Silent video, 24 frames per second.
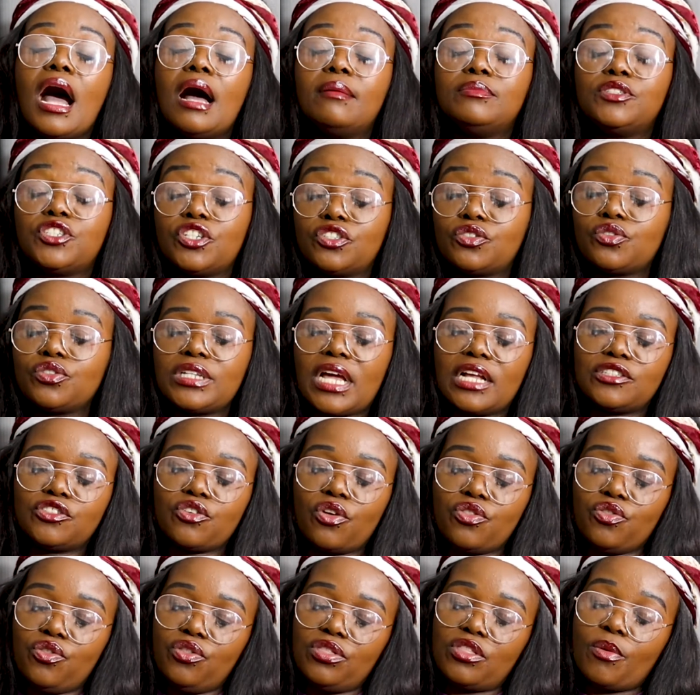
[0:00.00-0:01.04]
Just to touch
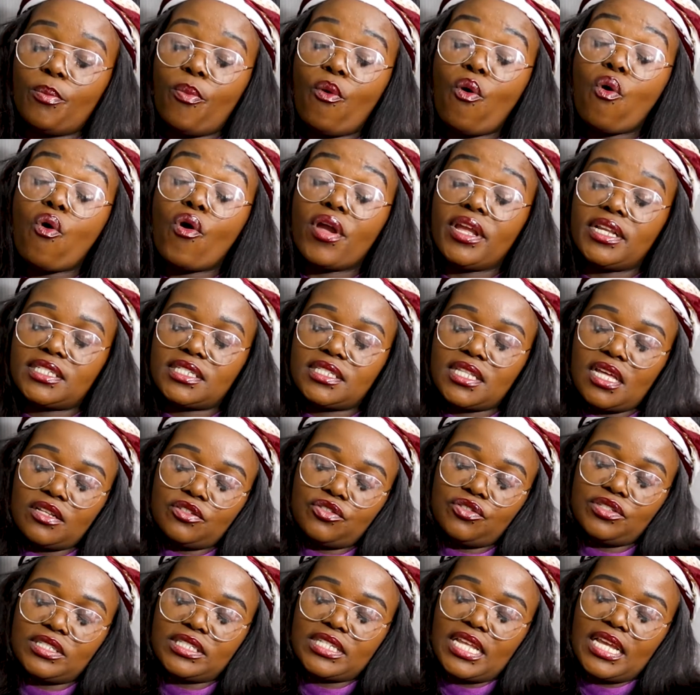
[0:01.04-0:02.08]
on the point that
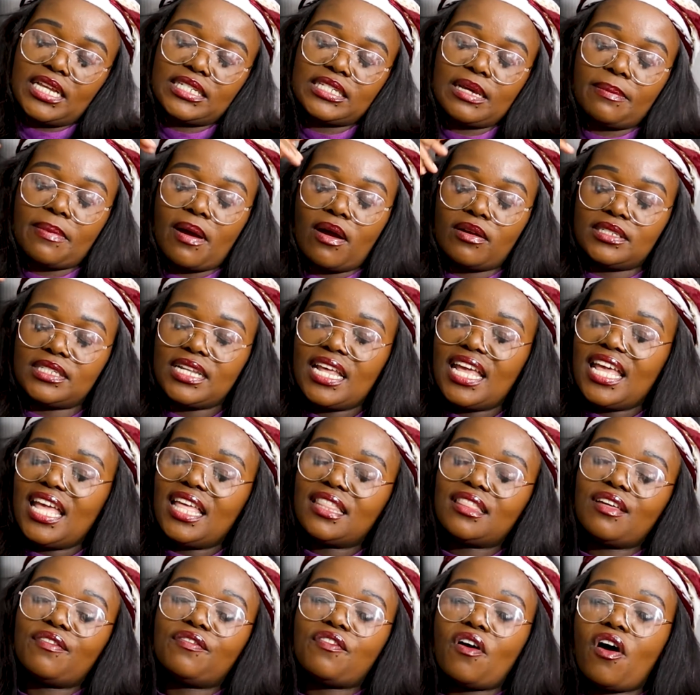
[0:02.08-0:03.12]
you said about
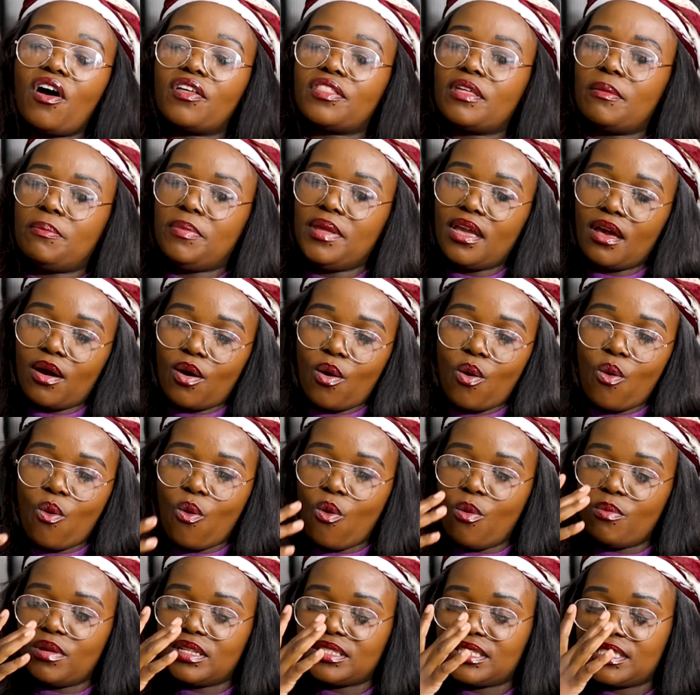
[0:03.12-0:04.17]
the father being a
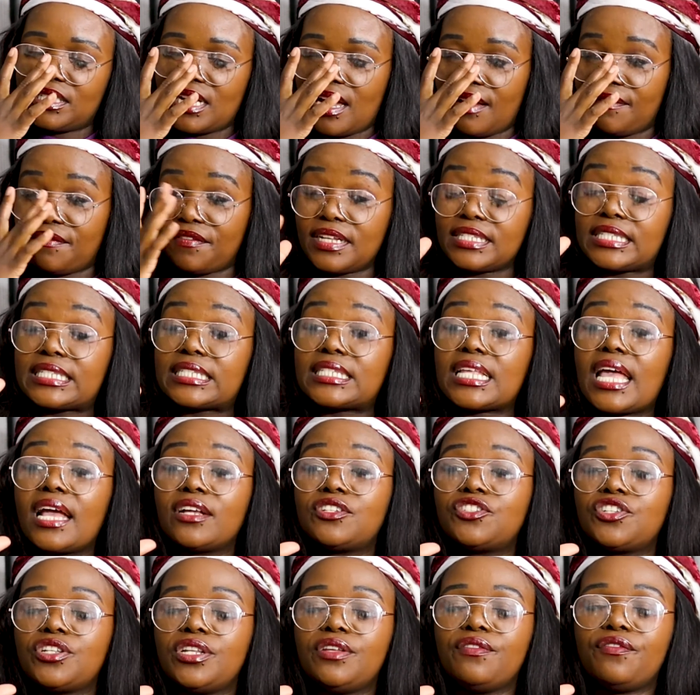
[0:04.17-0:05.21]
home and stuff, it's
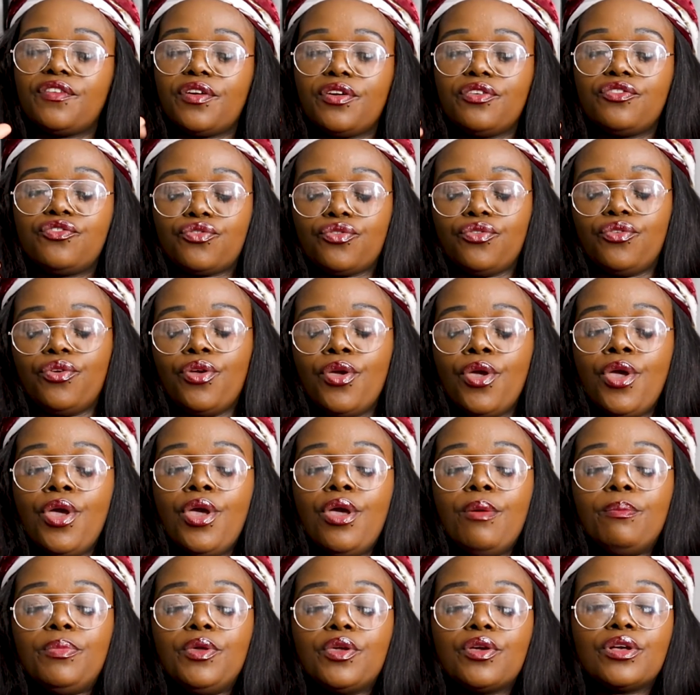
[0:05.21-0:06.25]
actually very true,
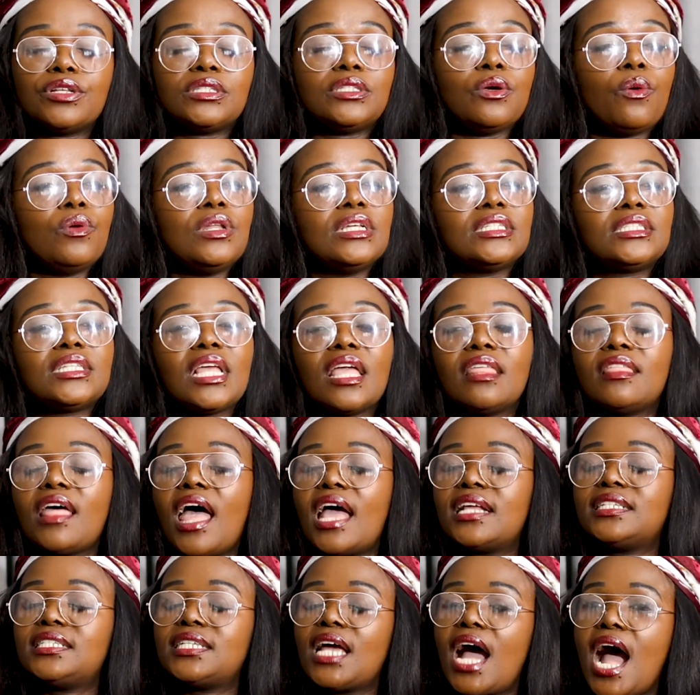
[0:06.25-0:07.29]
because they always say
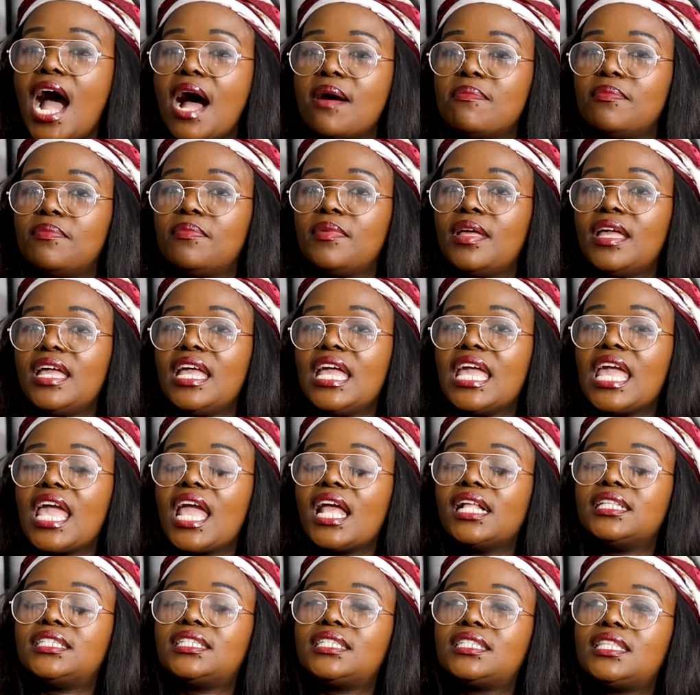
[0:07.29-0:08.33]
that
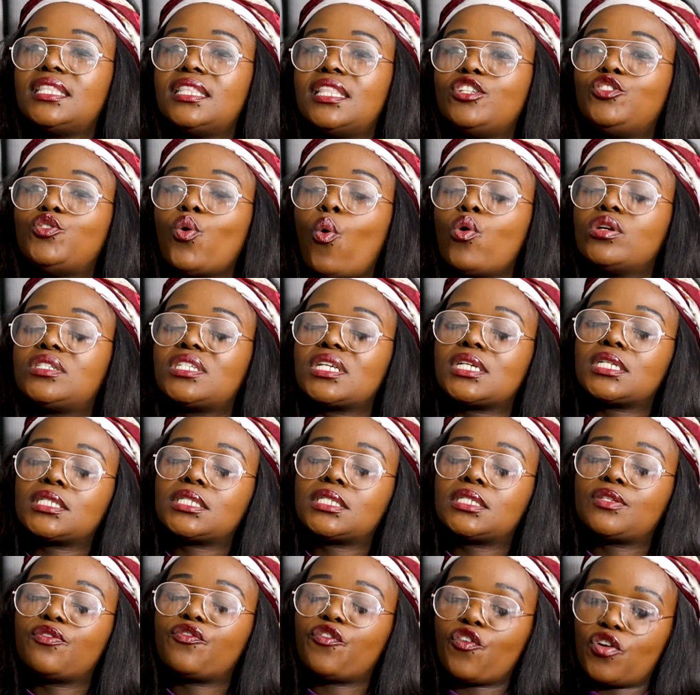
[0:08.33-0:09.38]
it's the
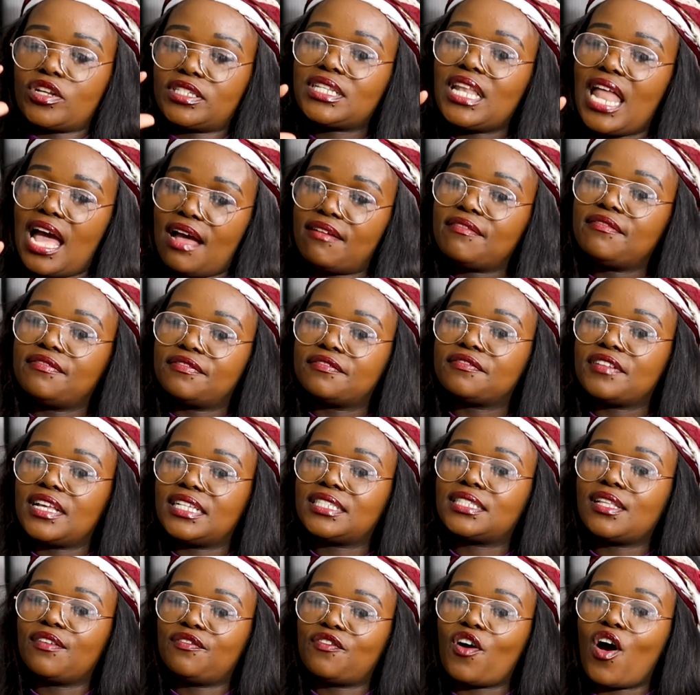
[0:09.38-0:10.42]
daughter's first love is
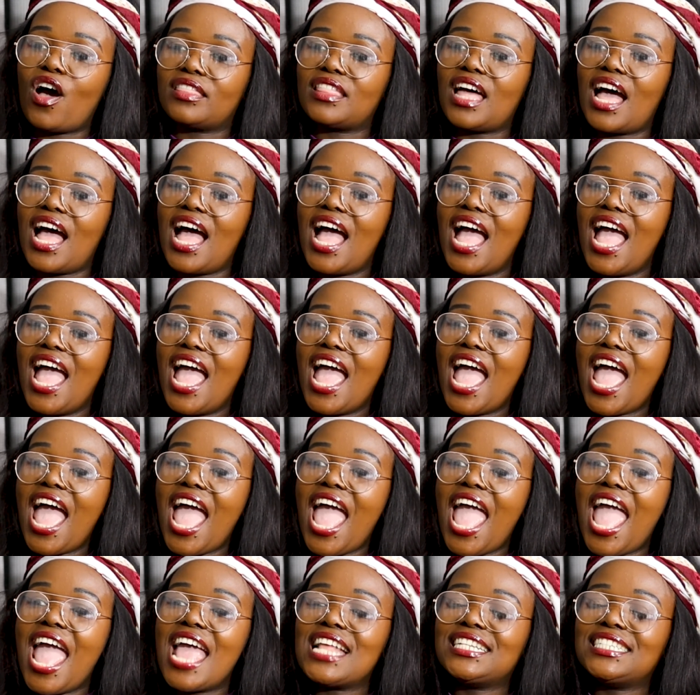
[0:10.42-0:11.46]
the father,
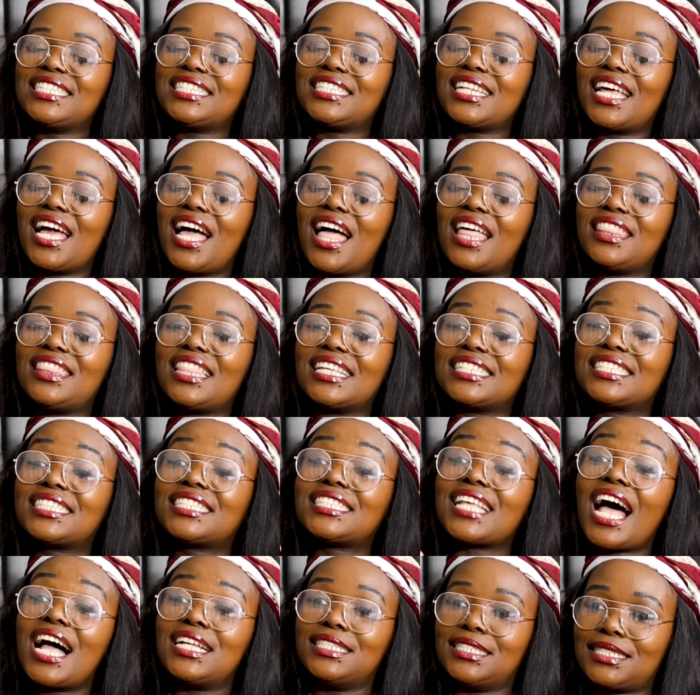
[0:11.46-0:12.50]
and the
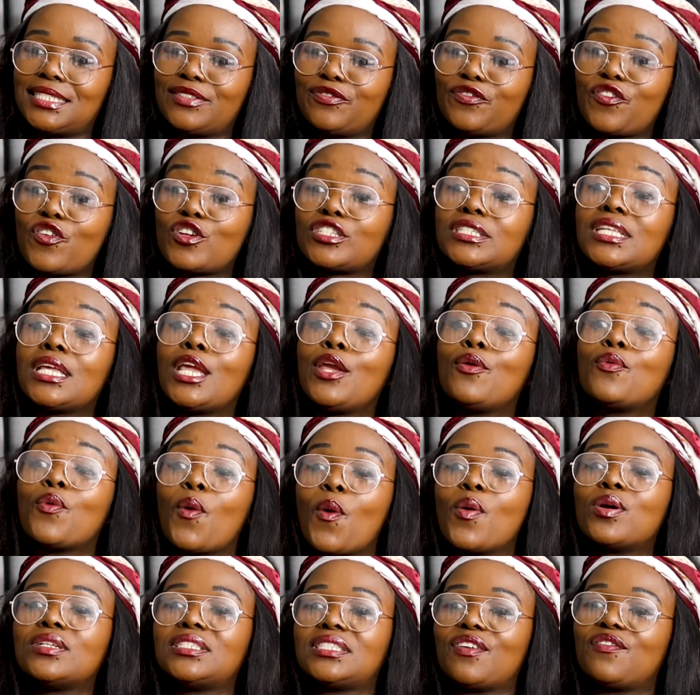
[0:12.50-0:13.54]
son's first
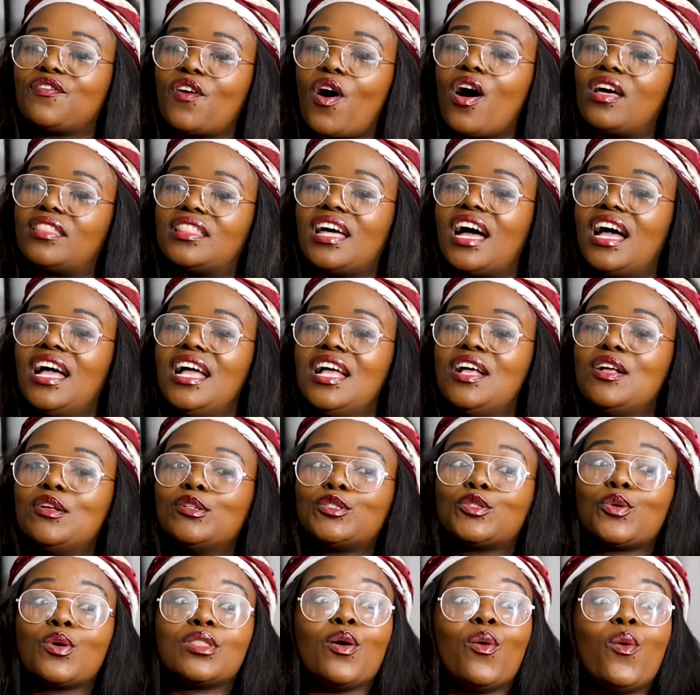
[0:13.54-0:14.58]
hero is the father.
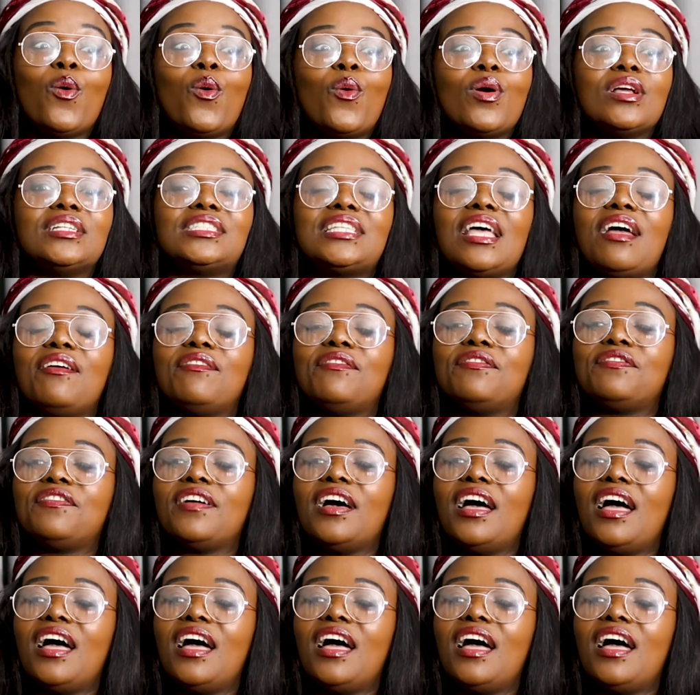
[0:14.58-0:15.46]
So they always have